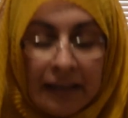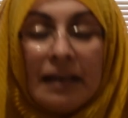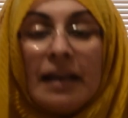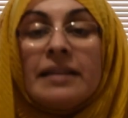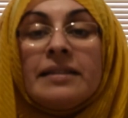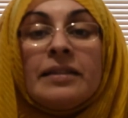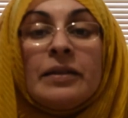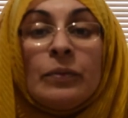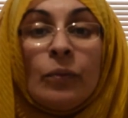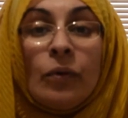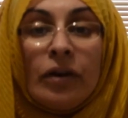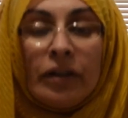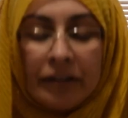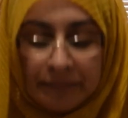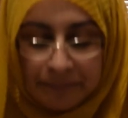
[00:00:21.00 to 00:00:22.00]
Lesson
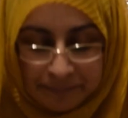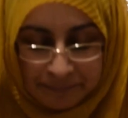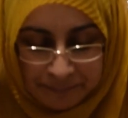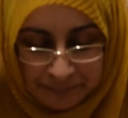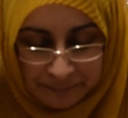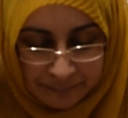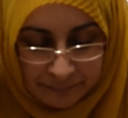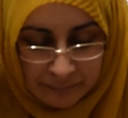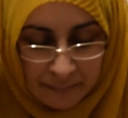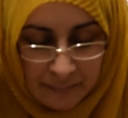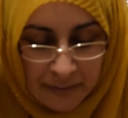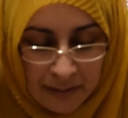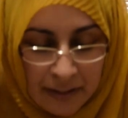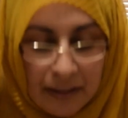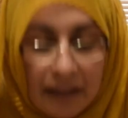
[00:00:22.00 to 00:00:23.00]
1.
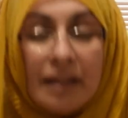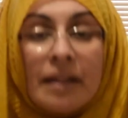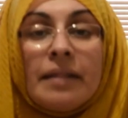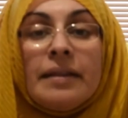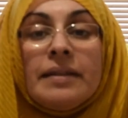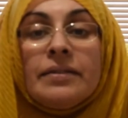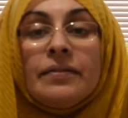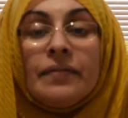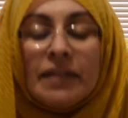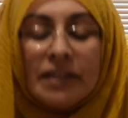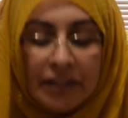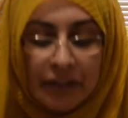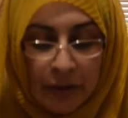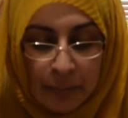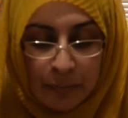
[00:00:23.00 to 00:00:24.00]
This
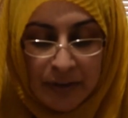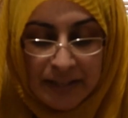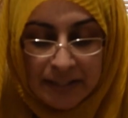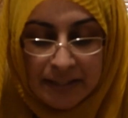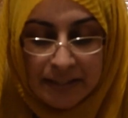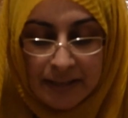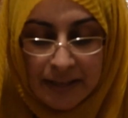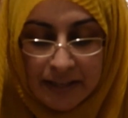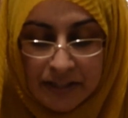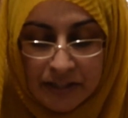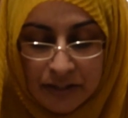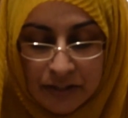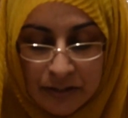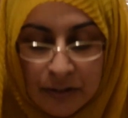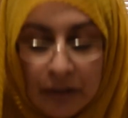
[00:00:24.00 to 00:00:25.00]
video
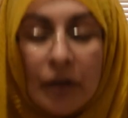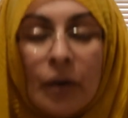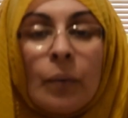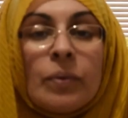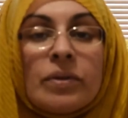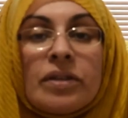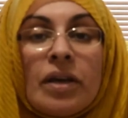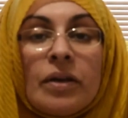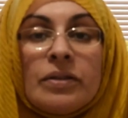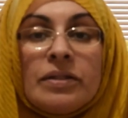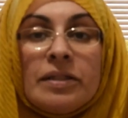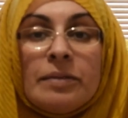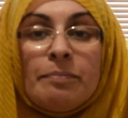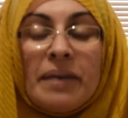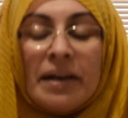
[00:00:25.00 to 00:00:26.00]
presentation was
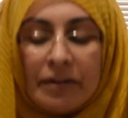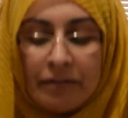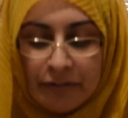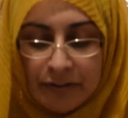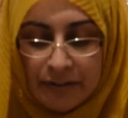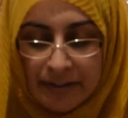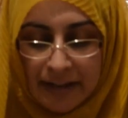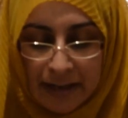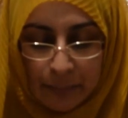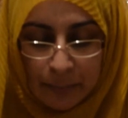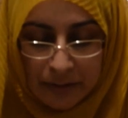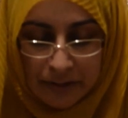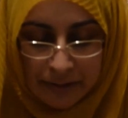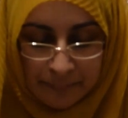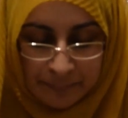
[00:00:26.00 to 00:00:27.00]
hosted by Ruth
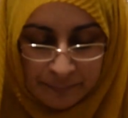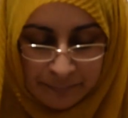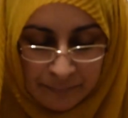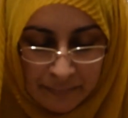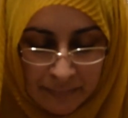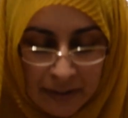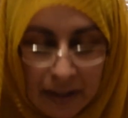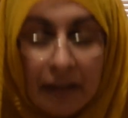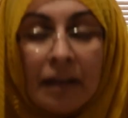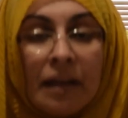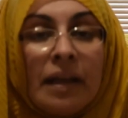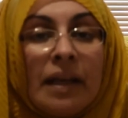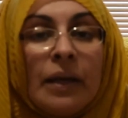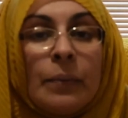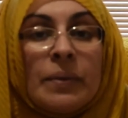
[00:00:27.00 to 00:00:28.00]
Howard.
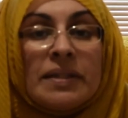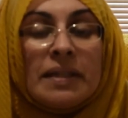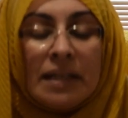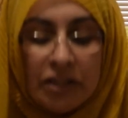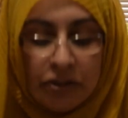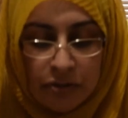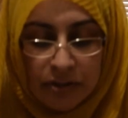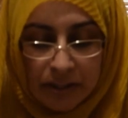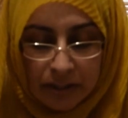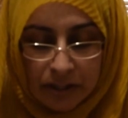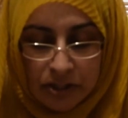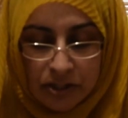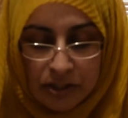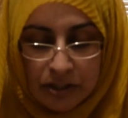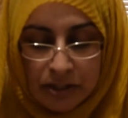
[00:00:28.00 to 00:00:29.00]
It was an
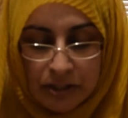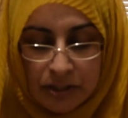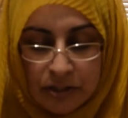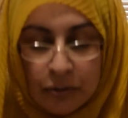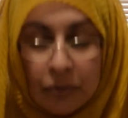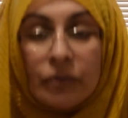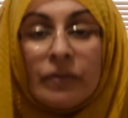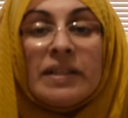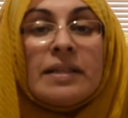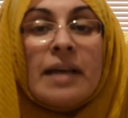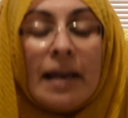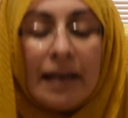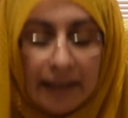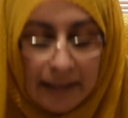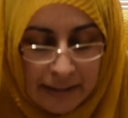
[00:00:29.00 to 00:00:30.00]
introduction to
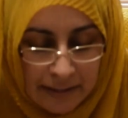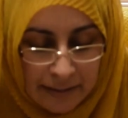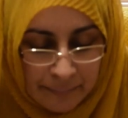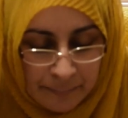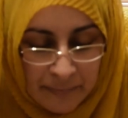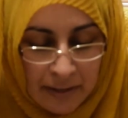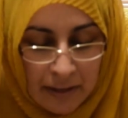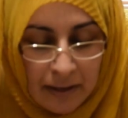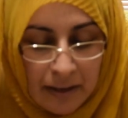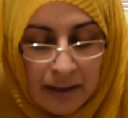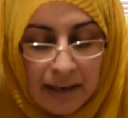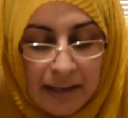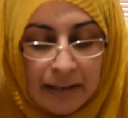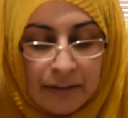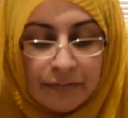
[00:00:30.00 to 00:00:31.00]
storytelling.
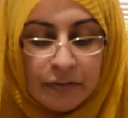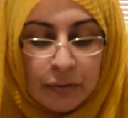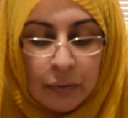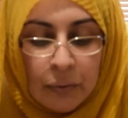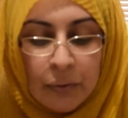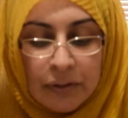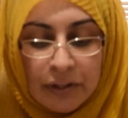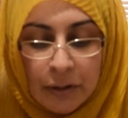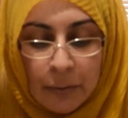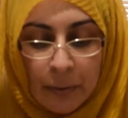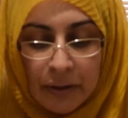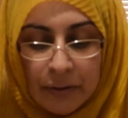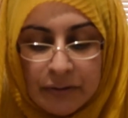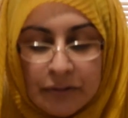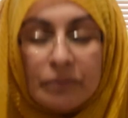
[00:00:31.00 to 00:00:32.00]
I loved all the
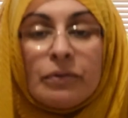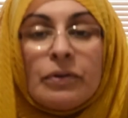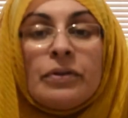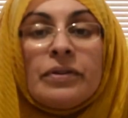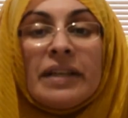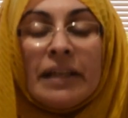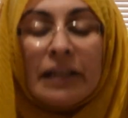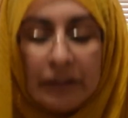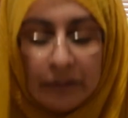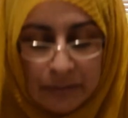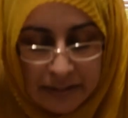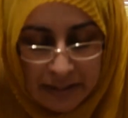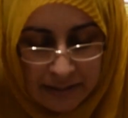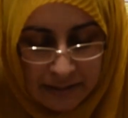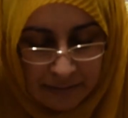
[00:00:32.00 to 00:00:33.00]
quotes Ruth
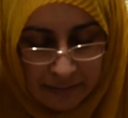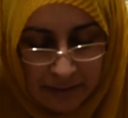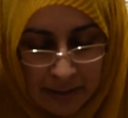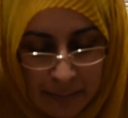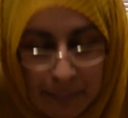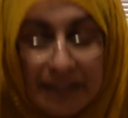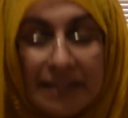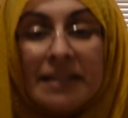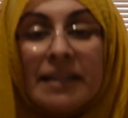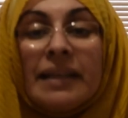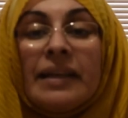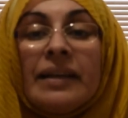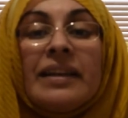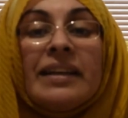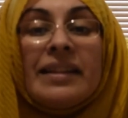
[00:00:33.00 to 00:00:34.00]
included,
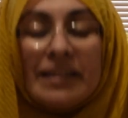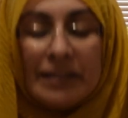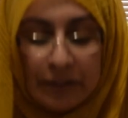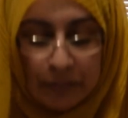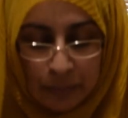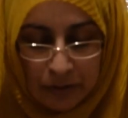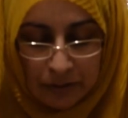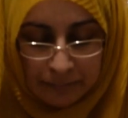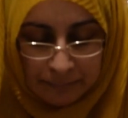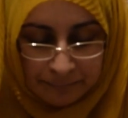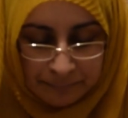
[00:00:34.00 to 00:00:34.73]
particularly this one.